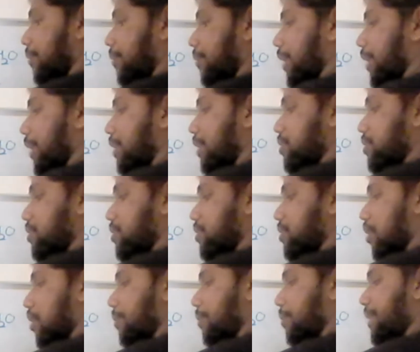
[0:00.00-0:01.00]
minus
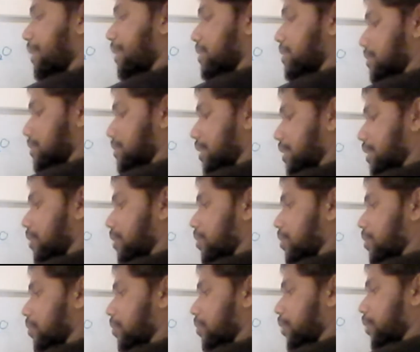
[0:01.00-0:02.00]
log base
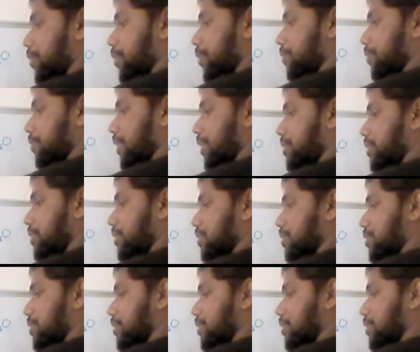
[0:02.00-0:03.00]
10 OH minus
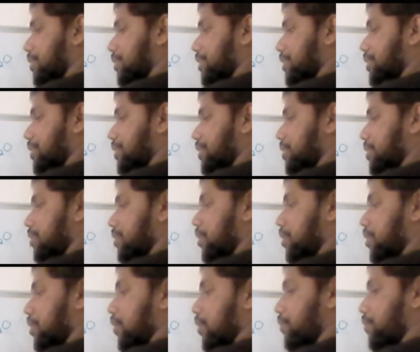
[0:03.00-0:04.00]
concentration,
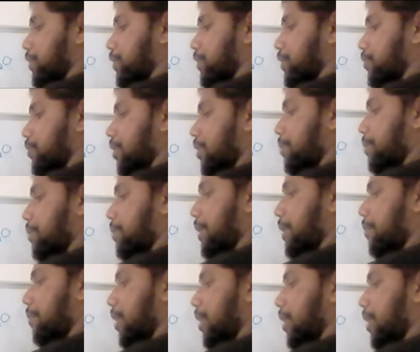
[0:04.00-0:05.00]
which will
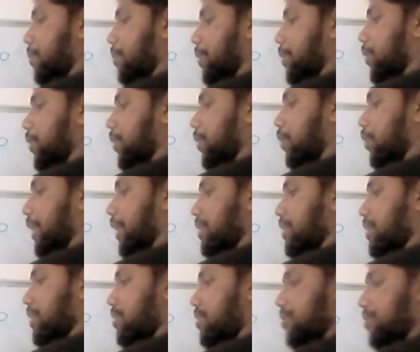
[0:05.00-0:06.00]
be my POH.